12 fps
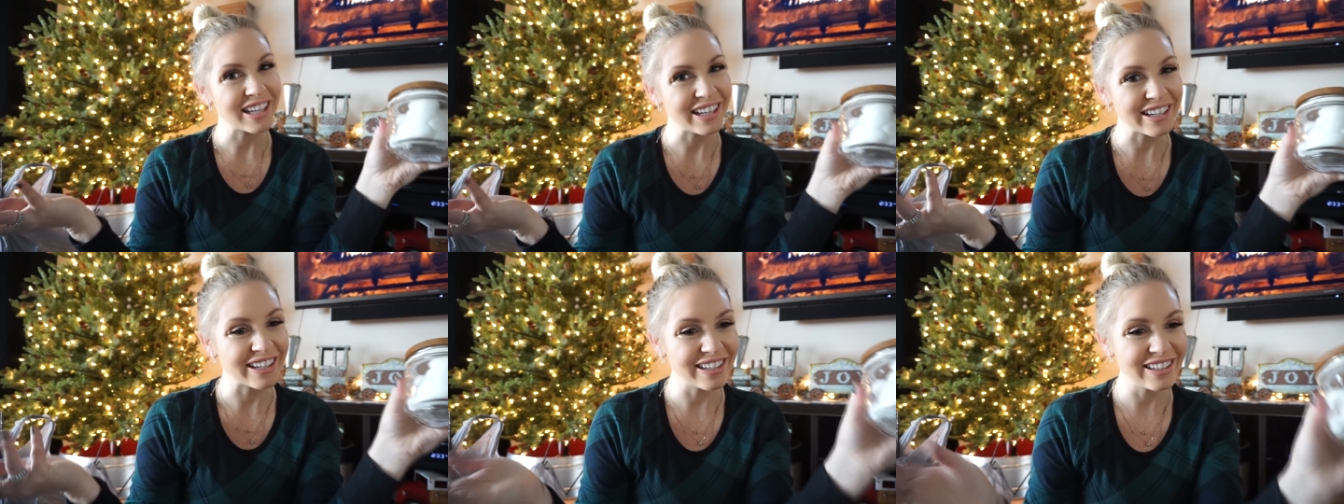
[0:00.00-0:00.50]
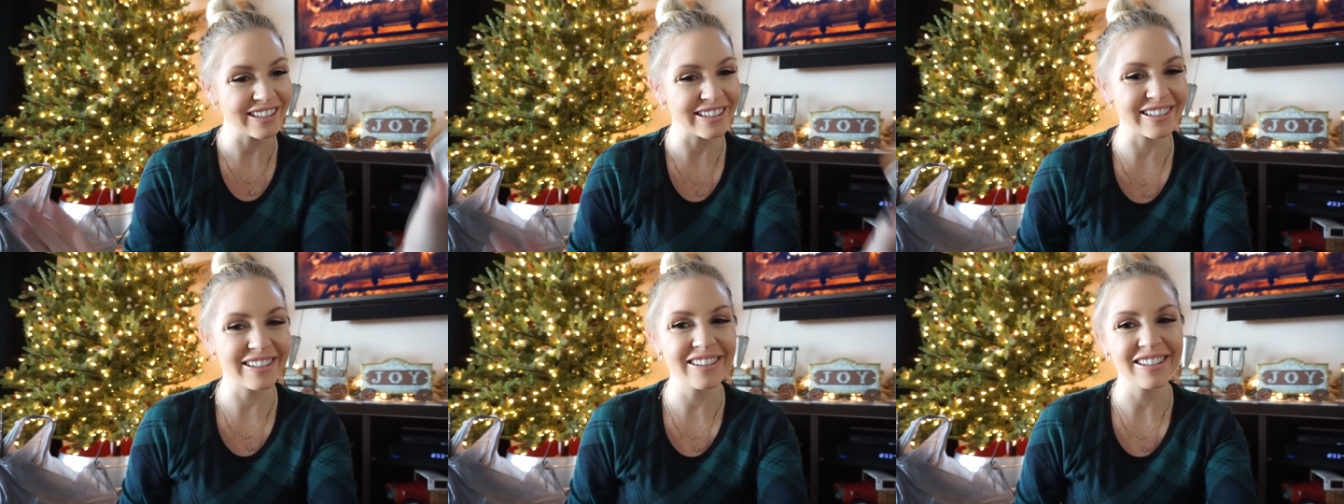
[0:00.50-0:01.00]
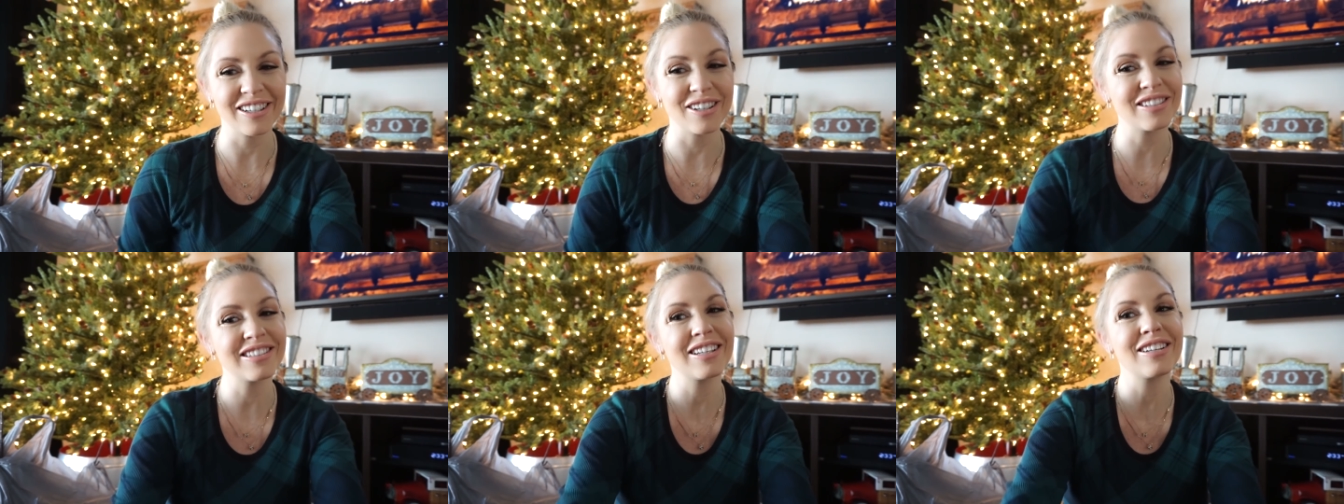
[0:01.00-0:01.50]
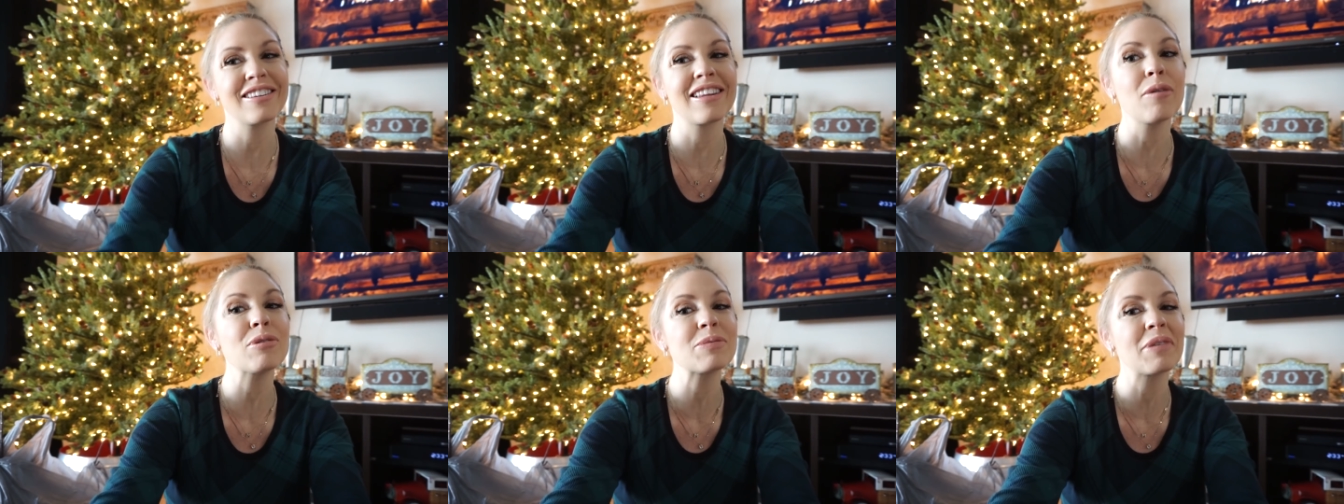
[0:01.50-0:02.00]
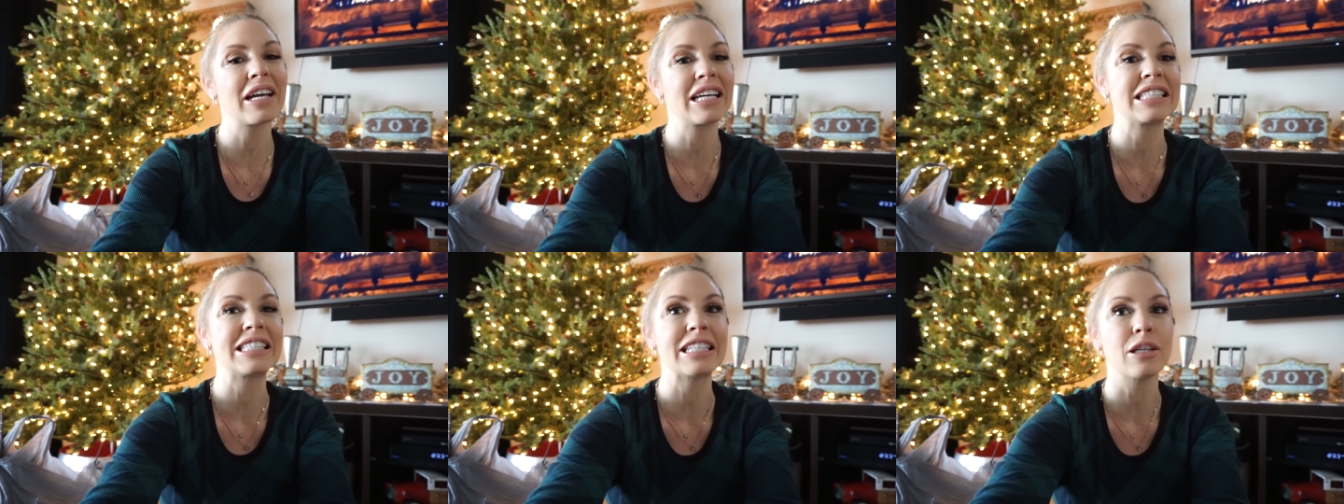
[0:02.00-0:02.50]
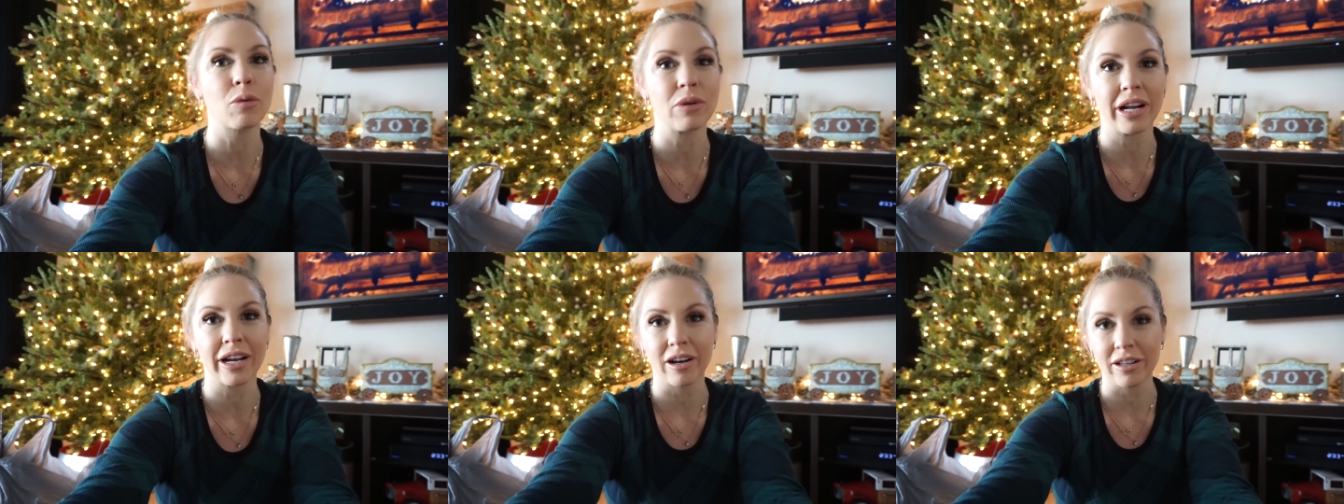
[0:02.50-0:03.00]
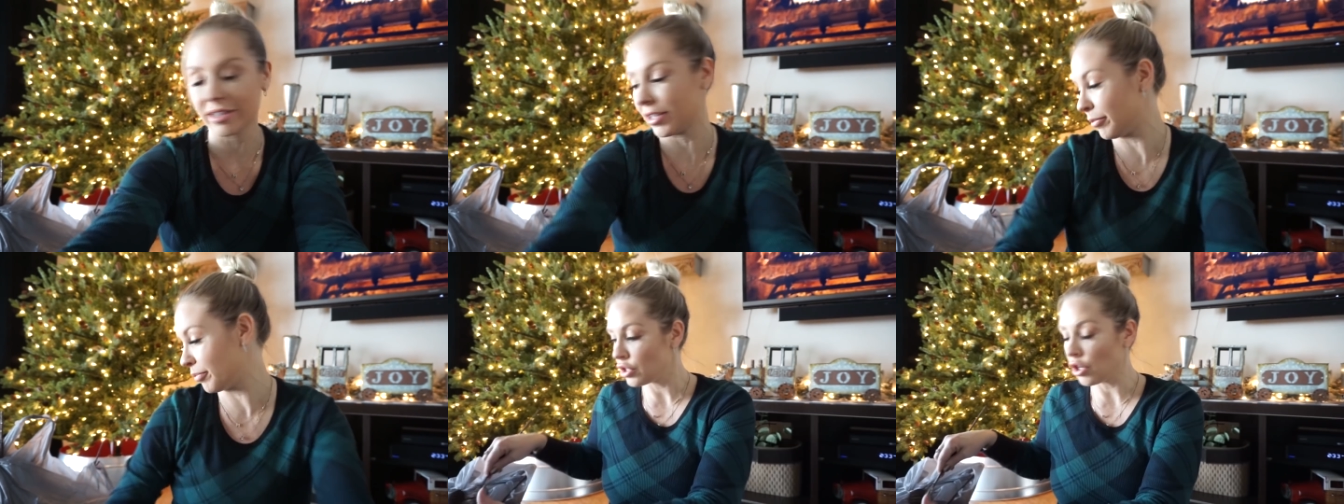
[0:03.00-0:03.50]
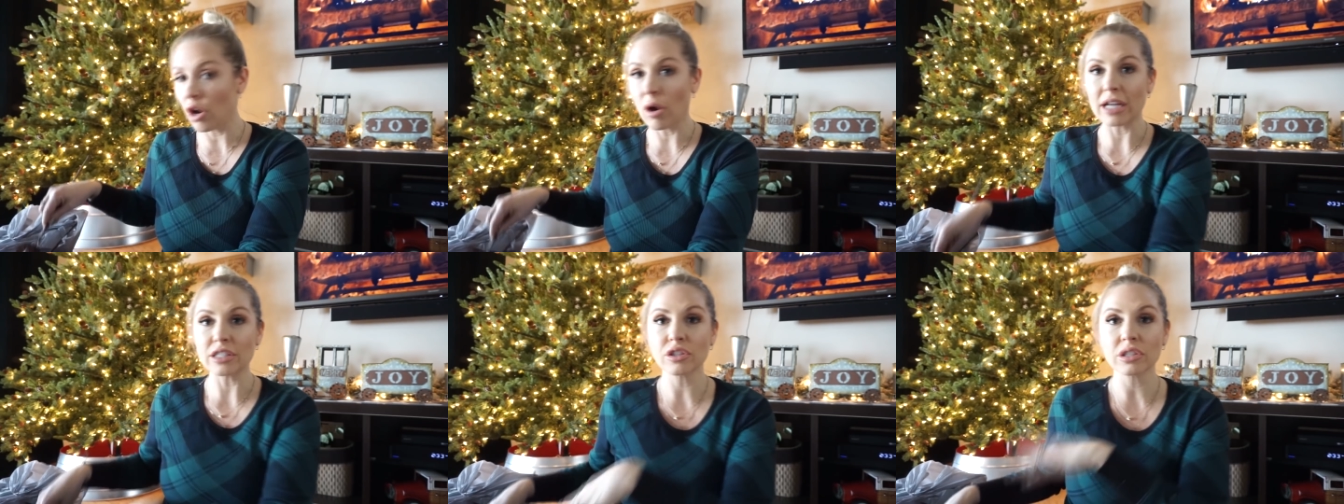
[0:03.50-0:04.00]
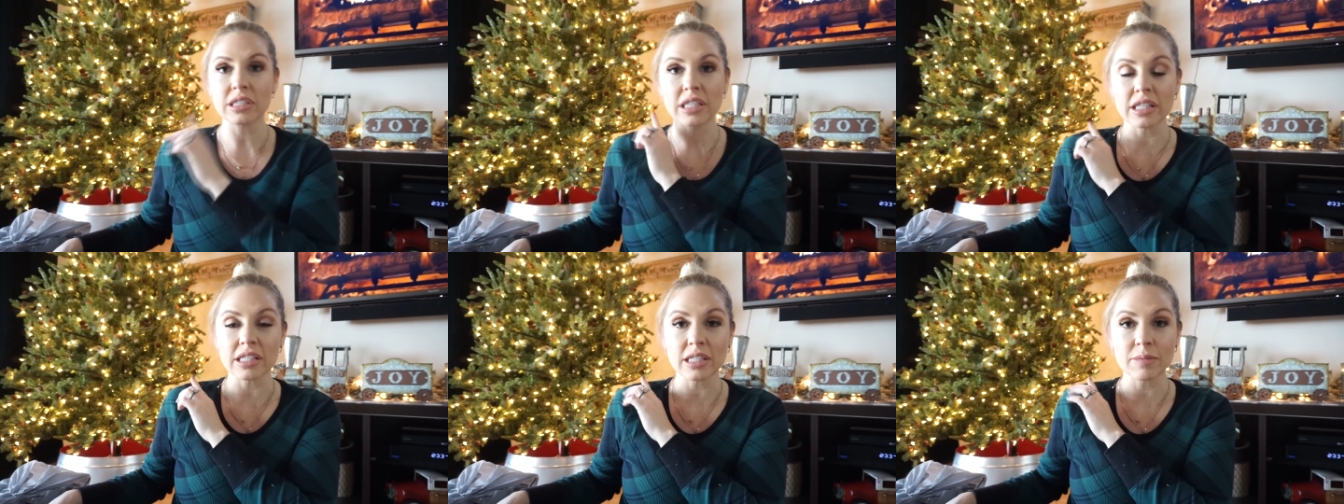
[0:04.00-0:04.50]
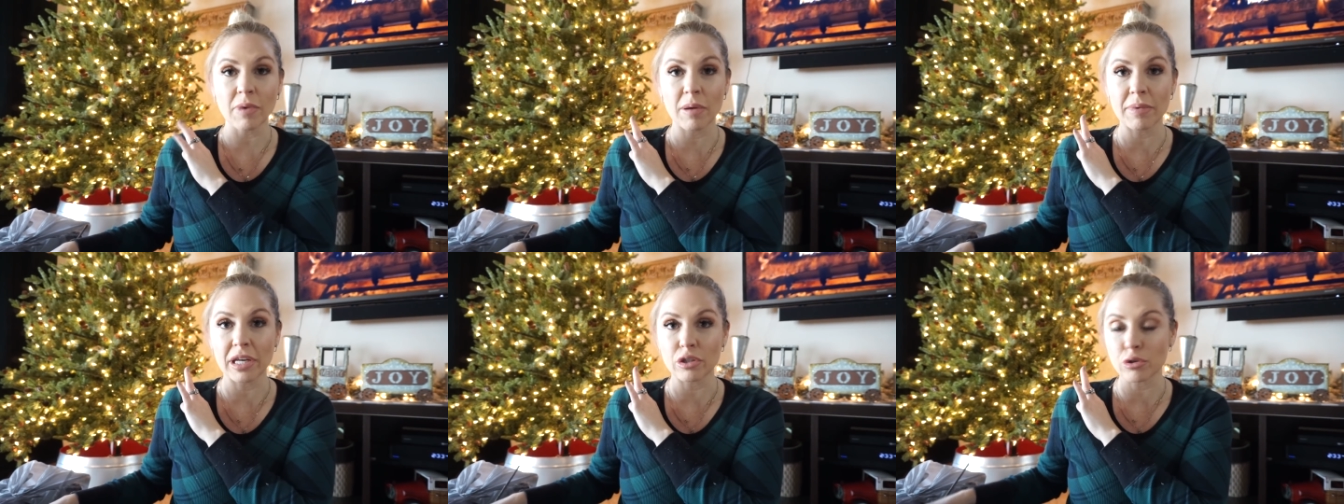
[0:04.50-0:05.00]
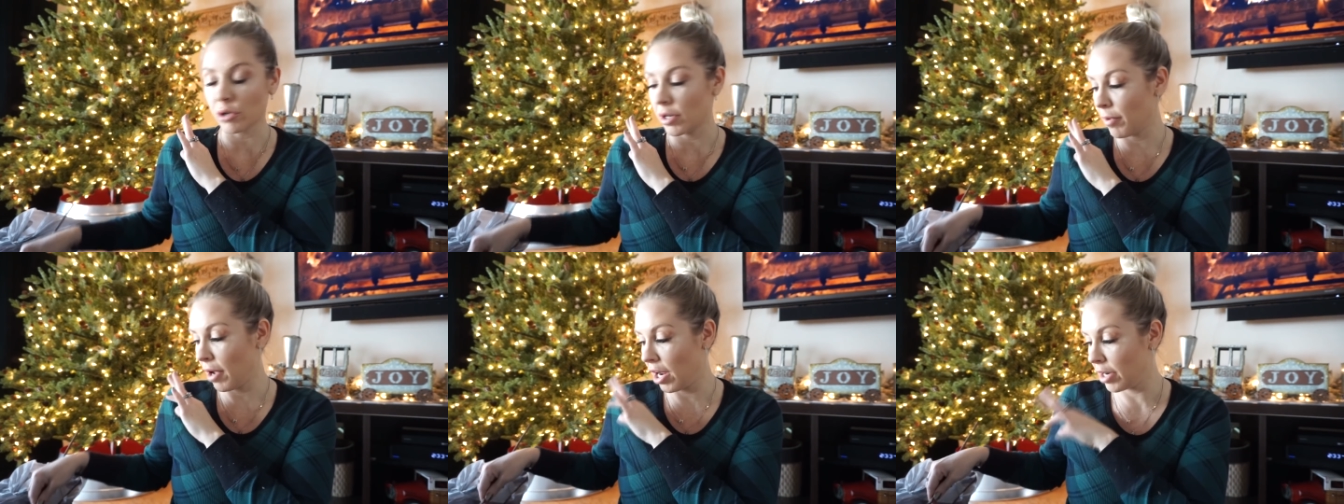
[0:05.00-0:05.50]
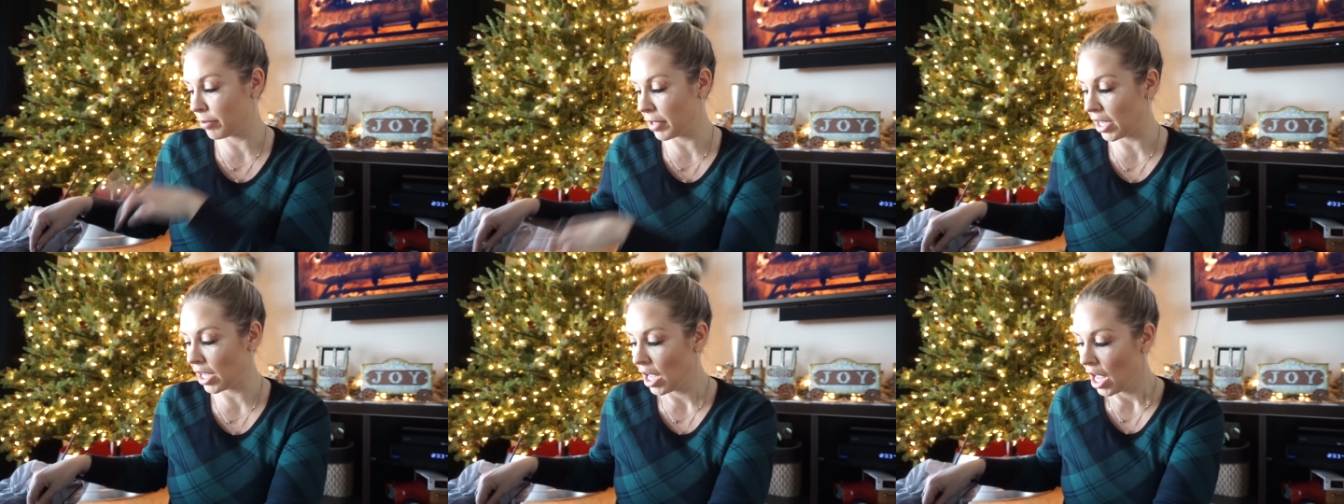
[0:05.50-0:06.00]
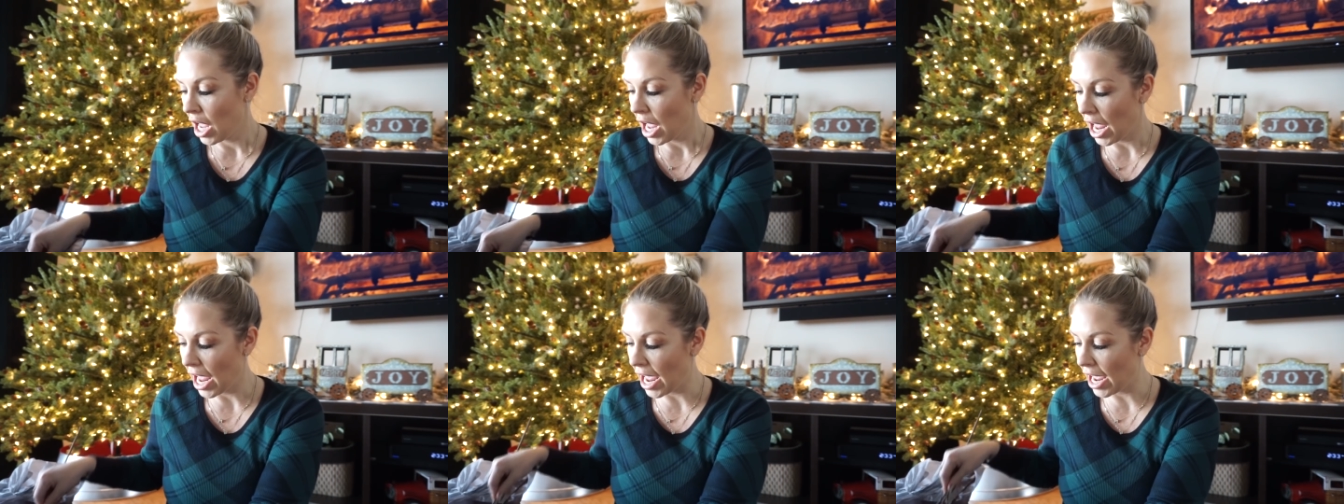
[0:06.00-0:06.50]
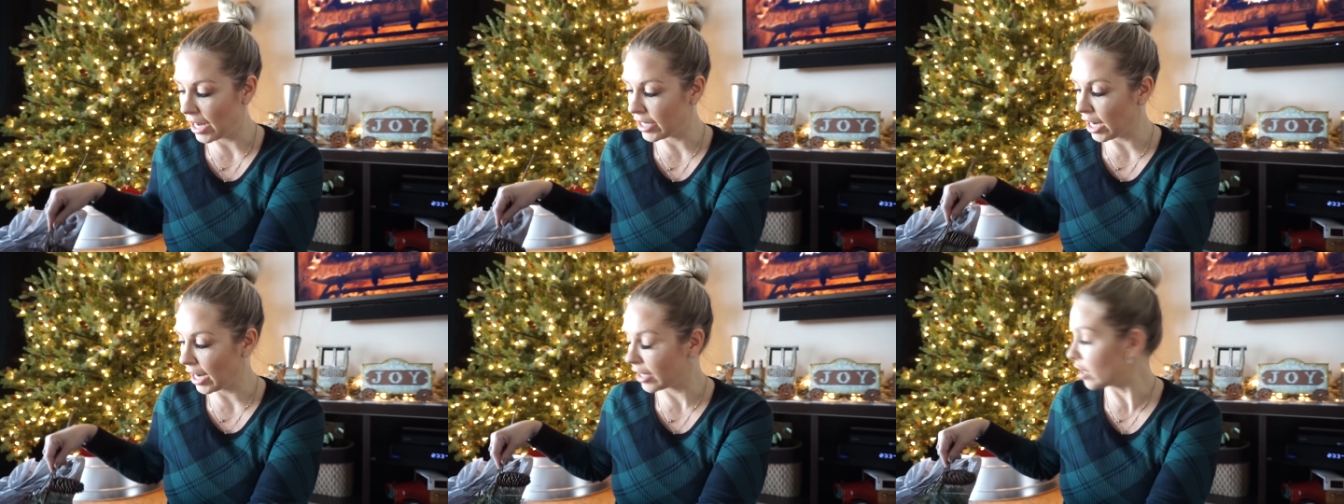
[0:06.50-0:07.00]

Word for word: Uh-huh. Oh, that, that was my idea when I got them. So as you can see, this is my main tree behind me. And I